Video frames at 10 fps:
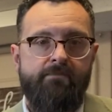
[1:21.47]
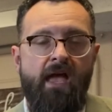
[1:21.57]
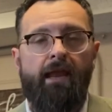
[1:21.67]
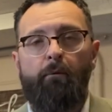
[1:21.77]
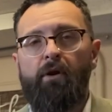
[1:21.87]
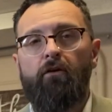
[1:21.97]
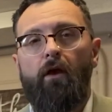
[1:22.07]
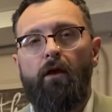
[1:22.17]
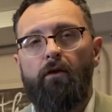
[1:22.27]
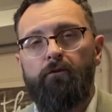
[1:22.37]
And I want
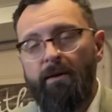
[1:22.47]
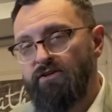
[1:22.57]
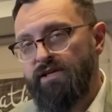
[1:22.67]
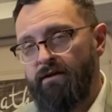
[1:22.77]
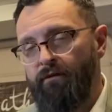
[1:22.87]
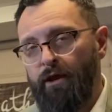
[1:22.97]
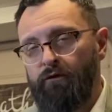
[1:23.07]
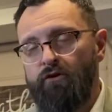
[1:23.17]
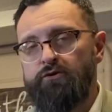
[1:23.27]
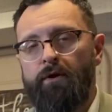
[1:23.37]
to especially invite you
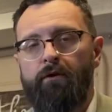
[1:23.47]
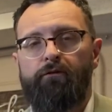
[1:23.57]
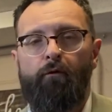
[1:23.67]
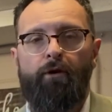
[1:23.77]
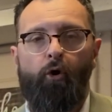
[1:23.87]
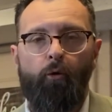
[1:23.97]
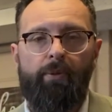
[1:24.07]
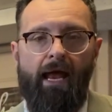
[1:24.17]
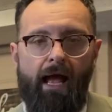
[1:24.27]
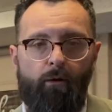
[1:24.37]
to join us for an
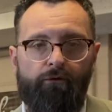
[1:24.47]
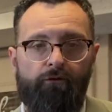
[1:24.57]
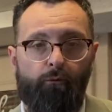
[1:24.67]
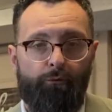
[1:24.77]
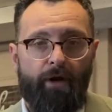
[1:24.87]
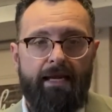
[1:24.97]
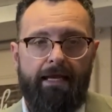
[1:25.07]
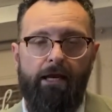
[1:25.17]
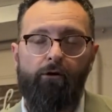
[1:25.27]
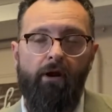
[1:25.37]
open house right
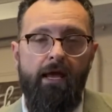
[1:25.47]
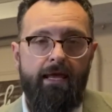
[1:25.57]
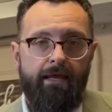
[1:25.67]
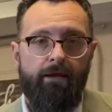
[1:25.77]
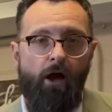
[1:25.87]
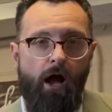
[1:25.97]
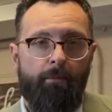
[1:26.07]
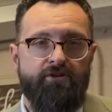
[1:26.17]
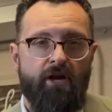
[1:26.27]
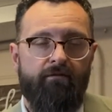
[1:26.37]
here in
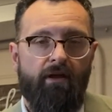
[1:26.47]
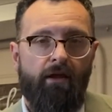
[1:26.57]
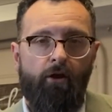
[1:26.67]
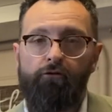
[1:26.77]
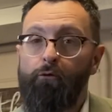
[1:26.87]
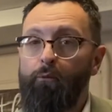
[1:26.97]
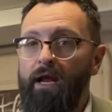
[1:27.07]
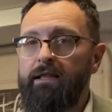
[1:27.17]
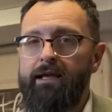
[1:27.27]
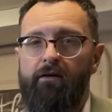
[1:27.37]
Abba Java
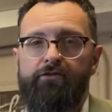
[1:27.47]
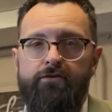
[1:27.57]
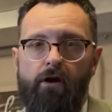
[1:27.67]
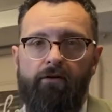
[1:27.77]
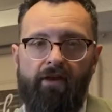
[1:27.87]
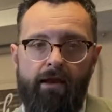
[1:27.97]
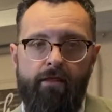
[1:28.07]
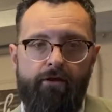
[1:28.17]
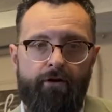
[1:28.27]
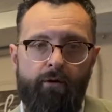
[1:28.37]
directly after our
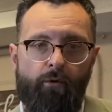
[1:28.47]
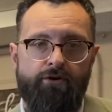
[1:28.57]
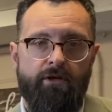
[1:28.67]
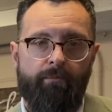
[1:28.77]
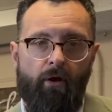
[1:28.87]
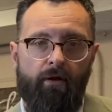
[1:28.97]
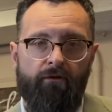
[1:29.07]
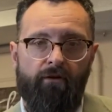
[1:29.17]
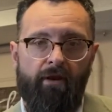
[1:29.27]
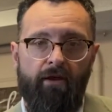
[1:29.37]
10:30 worship on
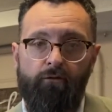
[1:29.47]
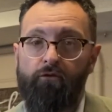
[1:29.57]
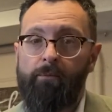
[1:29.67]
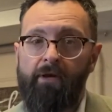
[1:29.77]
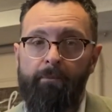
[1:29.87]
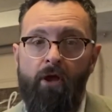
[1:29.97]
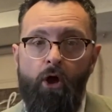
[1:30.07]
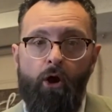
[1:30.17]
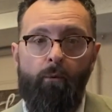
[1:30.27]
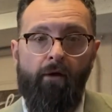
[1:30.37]
Sunday. So sometime
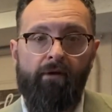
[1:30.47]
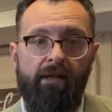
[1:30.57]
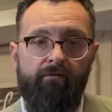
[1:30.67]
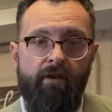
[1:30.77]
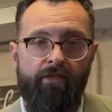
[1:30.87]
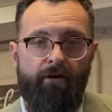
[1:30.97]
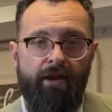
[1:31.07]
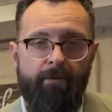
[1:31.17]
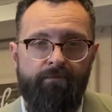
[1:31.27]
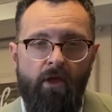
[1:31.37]
around
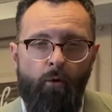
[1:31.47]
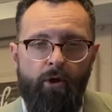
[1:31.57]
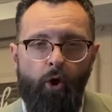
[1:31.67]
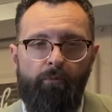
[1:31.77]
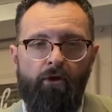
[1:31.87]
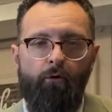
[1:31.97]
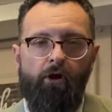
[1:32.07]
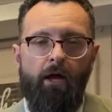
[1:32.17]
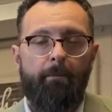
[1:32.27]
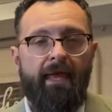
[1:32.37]
11:30, we hope that you'll
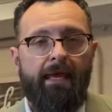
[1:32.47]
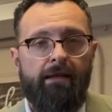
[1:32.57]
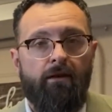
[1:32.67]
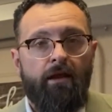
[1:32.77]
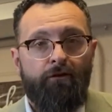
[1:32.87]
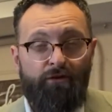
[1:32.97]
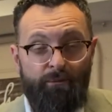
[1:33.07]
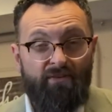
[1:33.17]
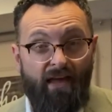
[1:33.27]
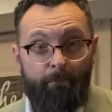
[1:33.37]
come in and see
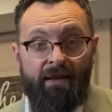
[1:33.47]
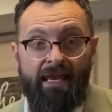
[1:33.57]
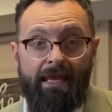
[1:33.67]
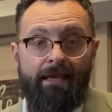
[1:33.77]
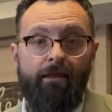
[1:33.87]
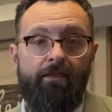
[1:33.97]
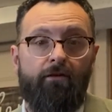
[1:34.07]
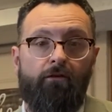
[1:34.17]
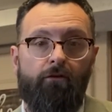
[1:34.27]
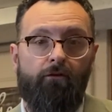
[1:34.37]
what's happening in
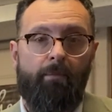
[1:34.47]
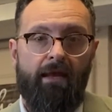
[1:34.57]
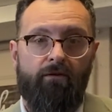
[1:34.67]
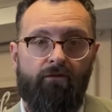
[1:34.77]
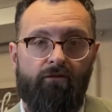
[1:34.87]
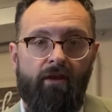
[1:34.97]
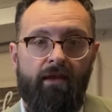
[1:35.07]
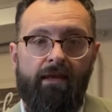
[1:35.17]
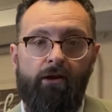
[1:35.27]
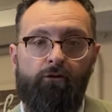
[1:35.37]
this space.
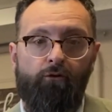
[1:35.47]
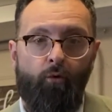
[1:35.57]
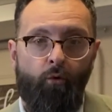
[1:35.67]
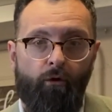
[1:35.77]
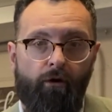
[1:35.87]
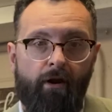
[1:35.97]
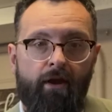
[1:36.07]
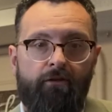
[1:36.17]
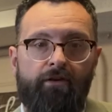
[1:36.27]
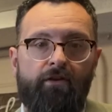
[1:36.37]
Get a tour,
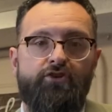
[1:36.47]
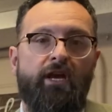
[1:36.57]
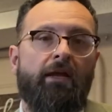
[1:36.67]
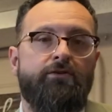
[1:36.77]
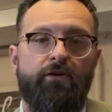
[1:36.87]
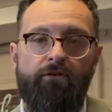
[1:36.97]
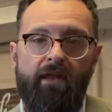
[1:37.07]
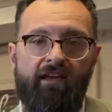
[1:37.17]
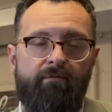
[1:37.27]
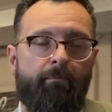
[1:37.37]
see the changes that
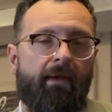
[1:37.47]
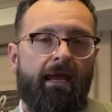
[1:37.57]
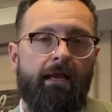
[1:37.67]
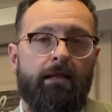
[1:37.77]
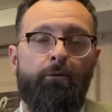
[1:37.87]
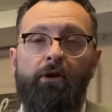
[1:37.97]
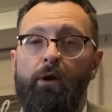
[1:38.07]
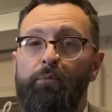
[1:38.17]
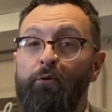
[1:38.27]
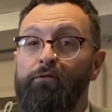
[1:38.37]
have been made, including a
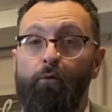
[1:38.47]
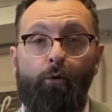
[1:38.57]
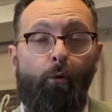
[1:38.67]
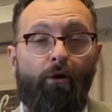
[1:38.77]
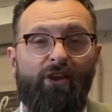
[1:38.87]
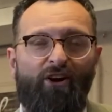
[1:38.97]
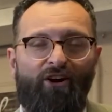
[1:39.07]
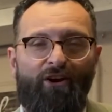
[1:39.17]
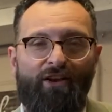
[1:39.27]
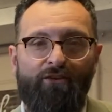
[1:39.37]
beautiful
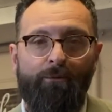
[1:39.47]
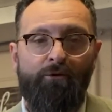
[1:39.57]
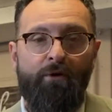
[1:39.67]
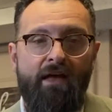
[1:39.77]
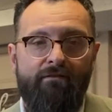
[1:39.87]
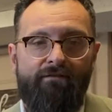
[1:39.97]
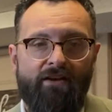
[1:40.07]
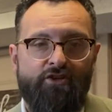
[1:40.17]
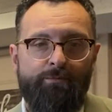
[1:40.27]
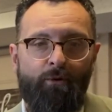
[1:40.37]
courtyard and some new
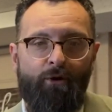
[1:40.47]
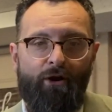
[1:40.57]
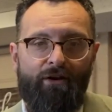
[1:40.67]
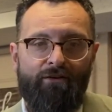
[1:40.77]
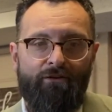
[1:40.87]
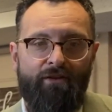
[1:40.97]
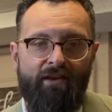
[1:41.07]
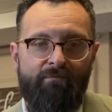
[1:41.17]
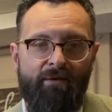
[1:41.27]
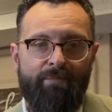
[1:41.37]
vegetable gardens that
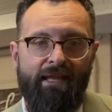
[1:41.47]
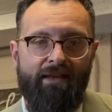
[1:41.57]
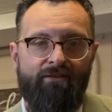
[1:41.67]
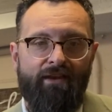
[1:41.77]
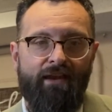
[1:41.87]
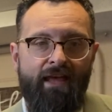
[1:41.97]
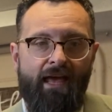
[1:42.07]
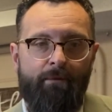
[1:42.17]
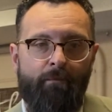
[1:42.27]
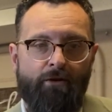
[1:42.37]
have been planted
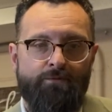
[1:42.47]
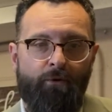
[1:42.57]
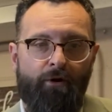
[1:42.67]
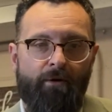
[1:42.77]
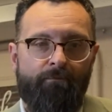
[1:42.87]
and much more.